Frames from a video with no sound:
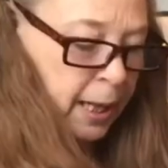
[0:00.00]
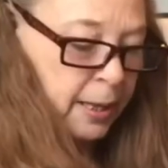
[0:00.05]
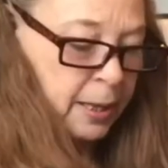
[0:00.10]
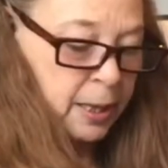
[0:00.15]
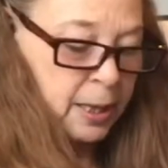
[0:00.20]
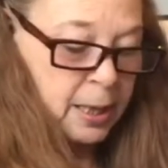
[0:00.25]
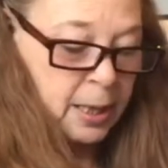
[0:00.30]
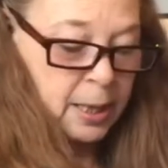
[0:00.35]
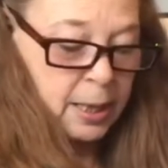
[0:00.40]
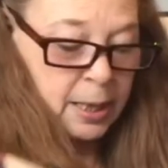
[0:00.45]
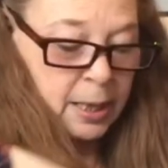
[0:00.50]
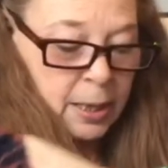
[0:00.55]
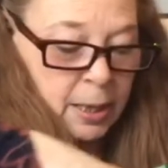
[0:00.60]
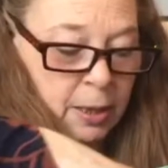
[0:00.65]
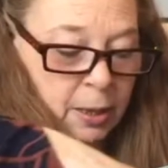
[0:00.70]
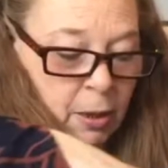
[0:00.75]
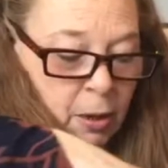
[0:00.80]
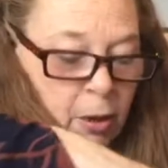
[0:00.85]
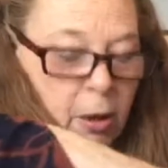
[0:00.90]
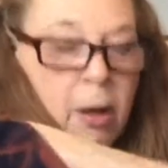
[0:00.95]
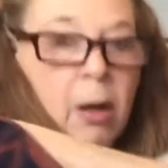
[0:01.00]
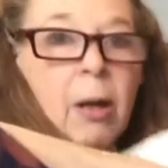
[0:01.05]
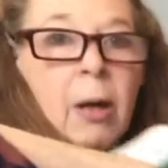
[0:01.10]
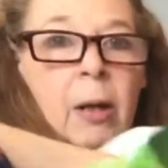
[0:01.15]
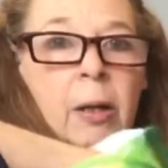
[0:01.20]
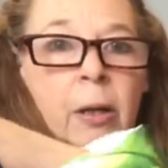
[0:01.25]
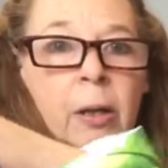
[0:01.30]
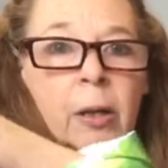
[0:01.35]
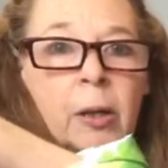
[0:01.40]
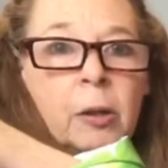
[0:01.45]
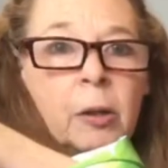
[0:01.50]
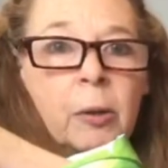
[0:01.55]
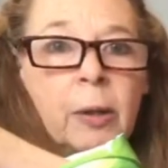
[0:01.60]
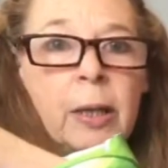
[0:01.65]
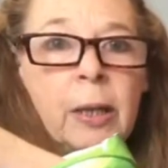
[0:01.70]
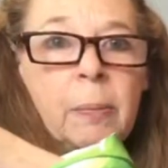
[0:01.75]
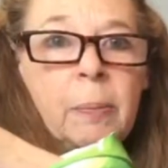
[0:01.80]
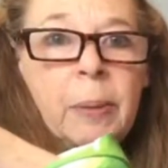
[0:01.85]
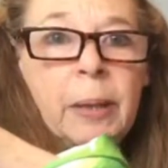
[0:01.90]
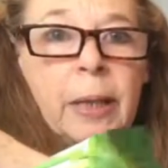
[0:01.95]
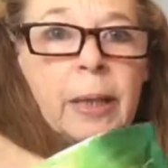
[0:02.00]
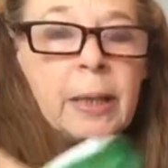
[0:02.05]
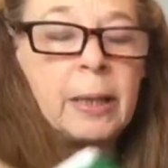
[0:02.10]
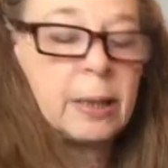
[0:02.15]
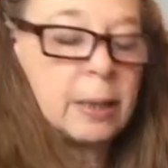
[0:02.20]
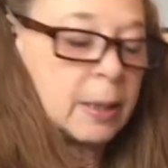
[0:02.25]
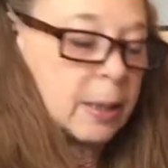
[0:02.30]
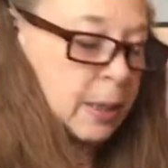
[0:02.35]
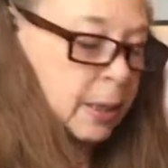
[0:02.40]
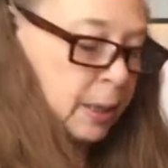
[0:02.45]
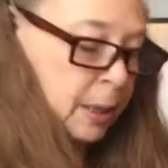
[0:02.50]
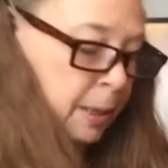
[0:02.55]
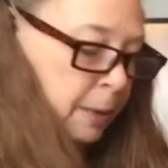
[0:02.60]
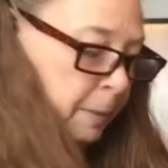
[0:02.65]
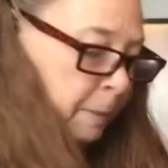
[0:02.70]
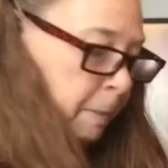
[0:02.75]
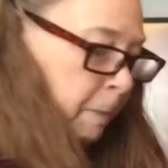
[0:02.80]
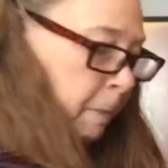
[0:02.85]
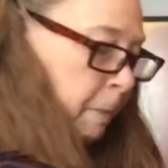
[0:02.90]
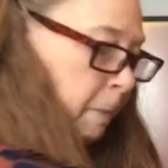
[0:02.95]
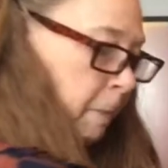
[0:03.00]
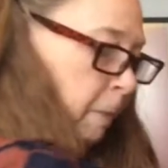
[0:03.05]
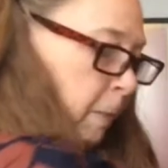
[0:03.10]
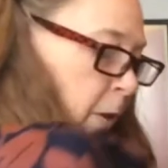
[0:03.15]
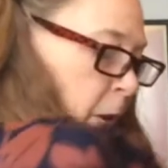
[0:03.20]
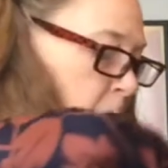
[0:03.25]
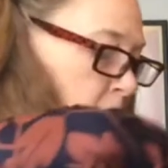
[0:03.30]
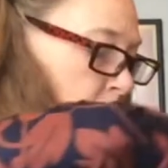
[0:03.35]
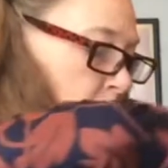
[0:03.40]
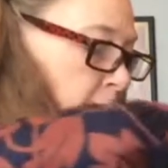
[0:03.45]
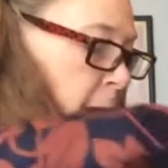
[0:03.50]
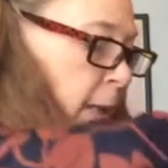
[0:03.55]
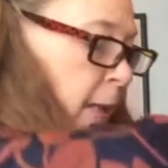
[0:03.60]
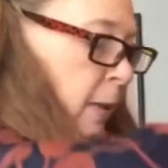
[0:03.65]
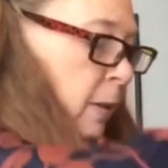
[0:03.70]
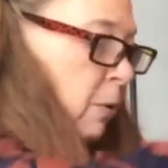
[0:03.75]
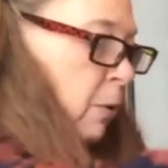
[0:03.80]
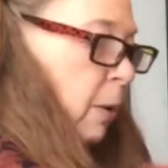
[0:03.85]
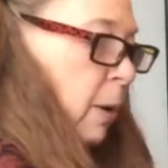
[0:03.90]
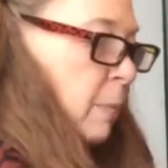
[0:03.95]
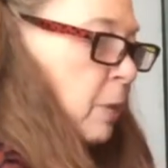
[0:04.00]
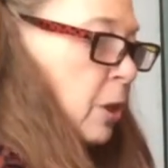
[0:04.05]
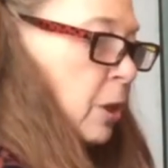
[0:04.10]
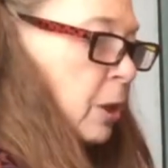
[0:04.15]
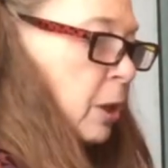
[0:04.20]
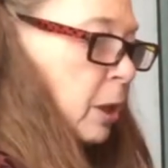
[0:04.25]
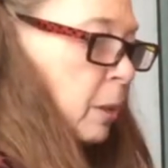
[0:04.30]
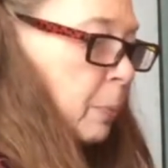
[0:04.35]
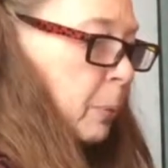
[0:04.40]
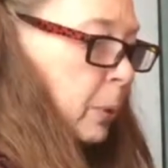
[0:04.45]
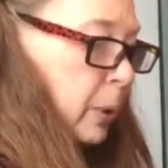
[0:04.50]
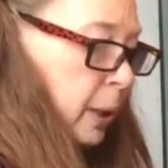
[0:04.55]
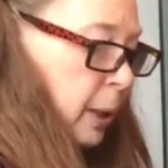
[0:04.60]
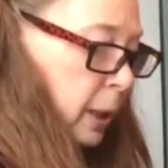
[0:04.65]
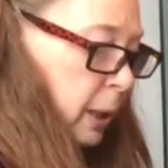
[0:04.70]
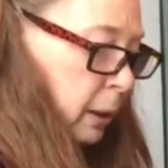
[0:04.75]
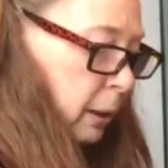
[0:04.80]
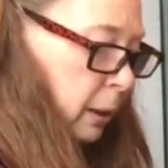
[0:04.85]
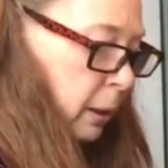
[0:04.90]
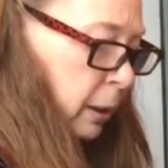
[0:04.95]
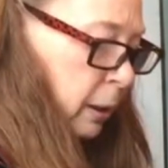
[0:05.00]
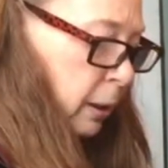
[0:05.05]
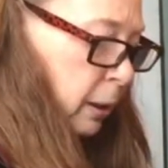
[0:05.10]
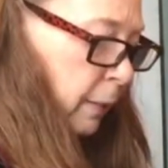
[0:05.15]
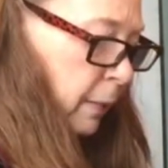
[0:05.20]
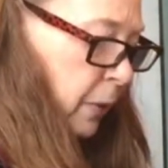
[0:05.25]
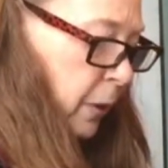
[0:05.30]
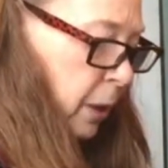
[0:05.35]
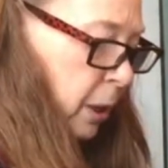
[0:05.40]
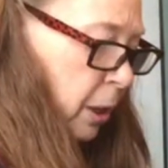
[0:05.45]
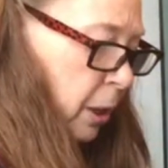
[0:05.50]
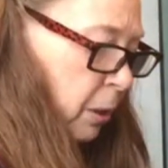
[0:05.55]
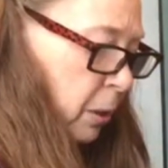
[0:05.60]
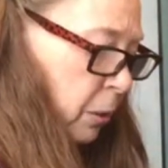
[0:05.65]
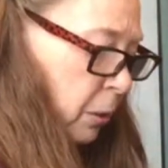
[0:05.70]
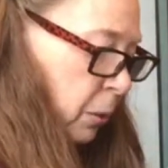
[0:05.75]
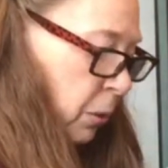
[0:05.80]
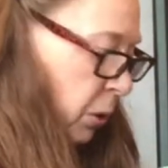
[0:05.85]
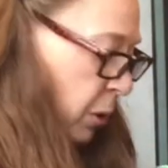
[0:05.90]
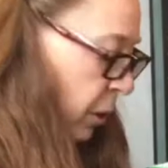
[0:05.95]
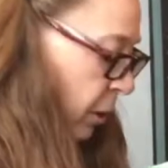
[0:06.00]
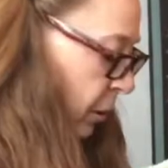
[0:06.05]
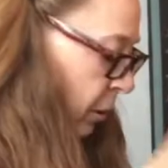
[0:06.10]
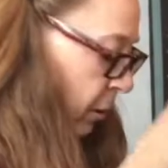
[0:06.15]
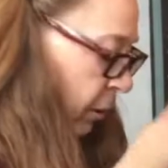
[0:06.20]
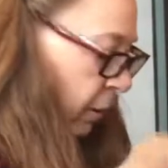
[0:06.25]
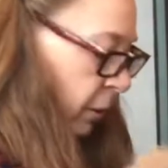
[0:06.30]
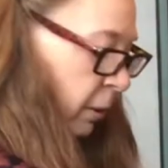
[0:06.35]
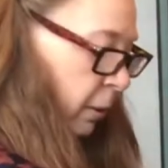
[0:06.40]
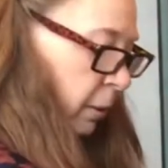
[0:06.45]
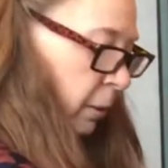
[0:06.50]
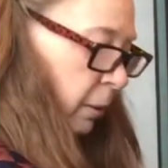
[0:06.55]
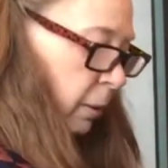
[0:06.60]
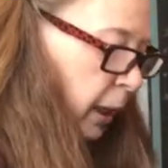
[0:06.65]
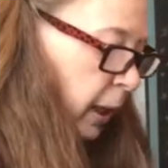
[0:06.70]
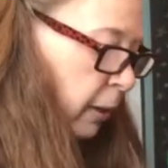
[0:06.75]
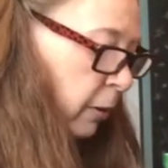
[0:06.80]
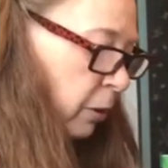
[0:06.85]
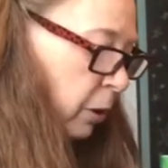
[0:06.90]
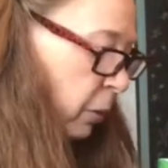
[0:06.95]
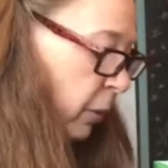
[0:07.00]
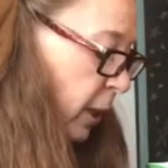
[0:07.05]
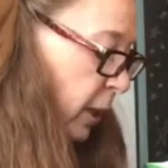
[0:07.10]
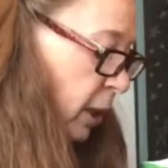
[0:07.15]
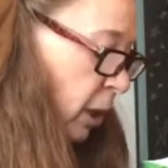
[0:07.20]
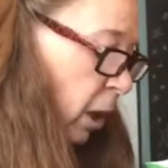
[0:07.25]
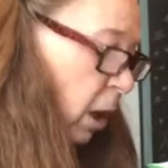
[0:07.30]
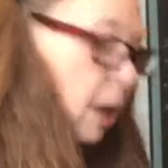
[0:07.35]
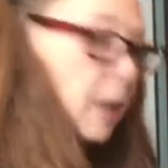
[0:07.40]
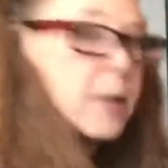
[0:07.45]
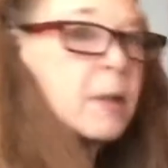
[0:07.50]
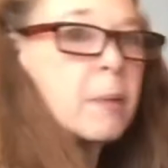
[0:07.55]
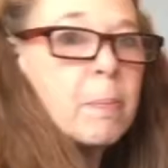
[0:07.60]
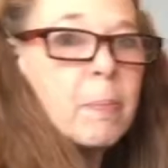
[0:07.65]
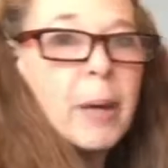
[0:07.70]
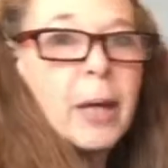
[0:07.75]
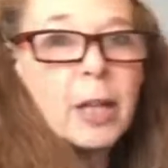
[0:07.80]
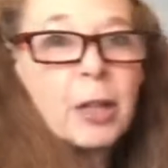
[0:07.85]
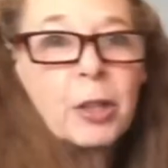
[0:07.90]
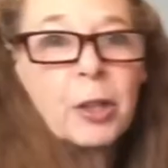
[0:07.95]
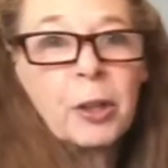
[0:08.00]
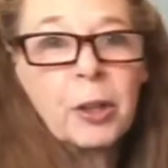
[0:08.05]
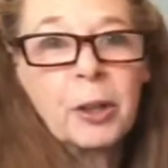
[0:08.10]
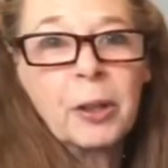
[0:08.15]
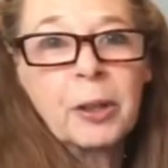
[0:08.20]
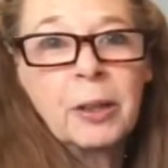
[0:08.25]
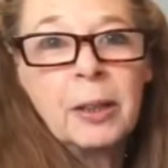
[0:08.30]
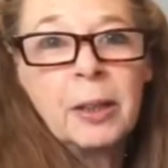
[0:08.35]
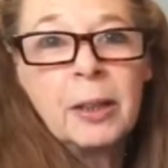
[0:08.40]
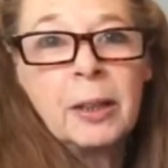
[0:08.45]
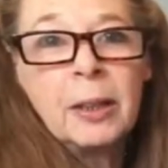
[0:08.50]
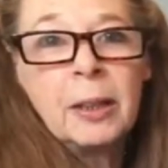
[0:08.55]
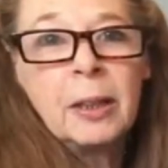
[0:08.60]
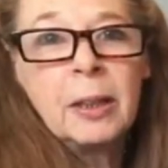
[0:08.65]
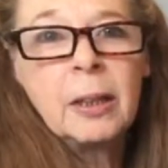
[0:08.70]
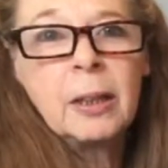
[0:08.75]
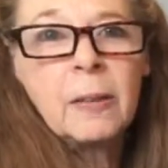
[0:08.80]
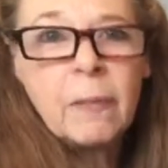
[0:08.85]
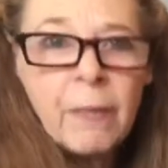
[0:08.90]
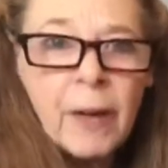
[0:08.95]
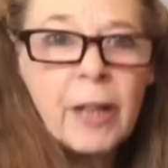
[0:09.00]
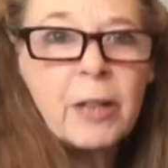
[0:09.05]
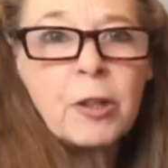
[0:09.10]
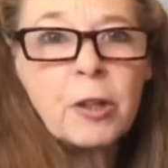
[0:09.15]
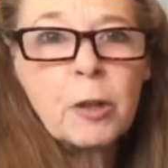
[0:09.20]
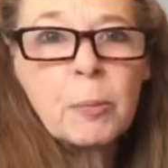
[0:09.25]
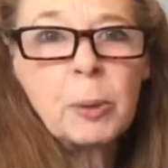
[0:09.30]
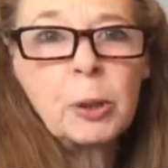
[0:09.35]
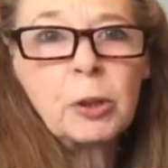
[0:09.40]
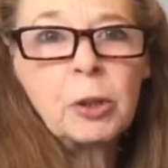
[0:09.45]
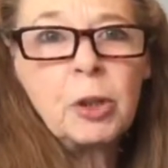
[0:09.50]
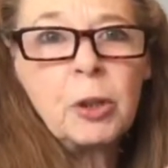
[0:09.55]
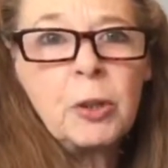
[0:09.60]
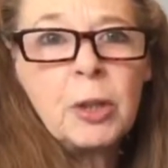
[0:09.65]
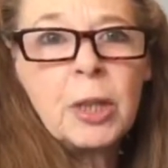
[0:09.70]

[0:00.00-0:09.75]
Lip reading: And these are green beans. All right, so I'm just going to put in a little of those. I don't know, it's hard to measure the vegetables.